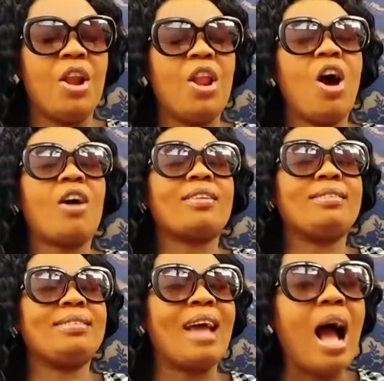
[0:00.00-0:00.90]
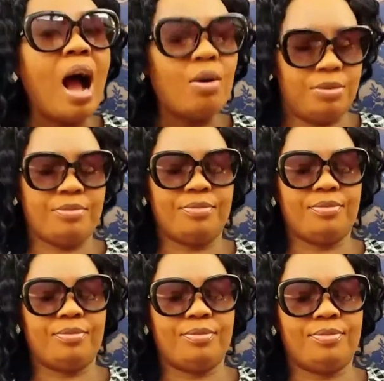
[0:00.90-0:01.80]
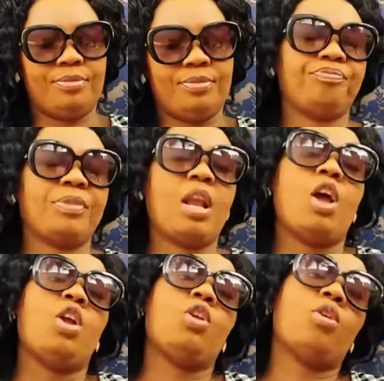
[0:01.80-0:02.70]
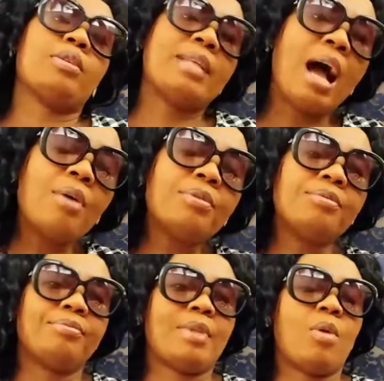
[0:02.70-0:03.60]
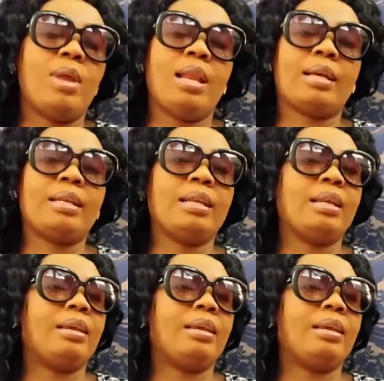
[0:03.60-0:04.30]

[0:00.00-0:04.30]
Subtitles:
lockdown. Lockdown. Now we like in